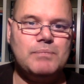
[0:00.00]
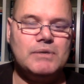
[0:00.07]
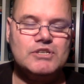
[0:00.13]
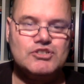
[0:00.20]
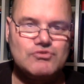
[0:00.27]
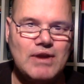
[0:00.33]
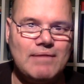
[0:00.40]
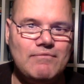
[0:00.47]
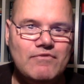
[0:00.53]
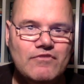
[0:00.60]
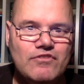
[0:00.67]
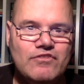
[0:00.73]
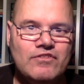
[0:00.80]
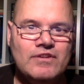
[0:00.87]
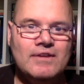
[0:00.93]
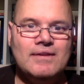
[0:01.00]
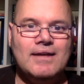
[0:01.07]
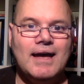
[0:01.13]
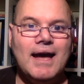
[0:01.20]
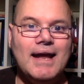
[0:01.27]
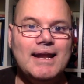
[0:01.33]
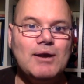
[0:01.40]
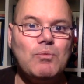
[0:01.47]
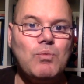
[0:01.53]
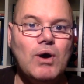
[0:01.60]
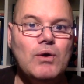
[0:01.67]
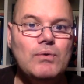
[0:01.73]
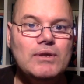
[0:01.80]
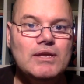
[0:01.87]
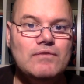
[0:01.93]
strength and it
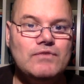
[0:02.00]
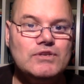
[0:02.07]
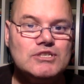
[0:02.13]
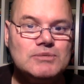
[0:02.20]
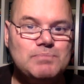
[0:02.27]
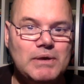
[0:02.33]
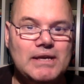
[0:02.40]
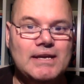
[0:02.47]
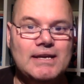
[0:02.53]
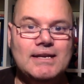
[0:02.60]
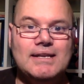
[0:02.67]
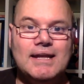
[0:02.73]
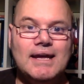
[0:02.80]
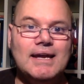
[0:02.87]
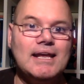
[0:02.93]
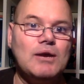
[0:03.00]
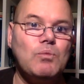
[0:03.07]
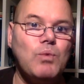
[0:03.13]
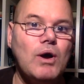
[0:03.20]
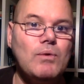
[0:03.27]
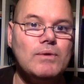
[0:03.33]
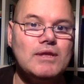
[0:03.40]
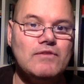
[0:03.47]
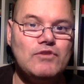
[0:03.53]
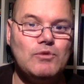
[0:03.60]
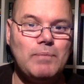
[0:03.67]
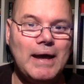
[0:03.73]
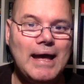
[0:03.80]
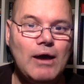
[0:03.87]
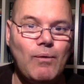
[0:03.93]
won't give you speed and it won't give you
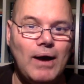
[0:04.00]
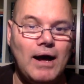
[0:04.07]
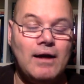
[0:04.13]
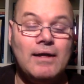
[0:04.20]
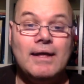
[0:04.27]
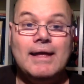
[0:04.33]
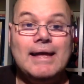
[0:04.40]
power.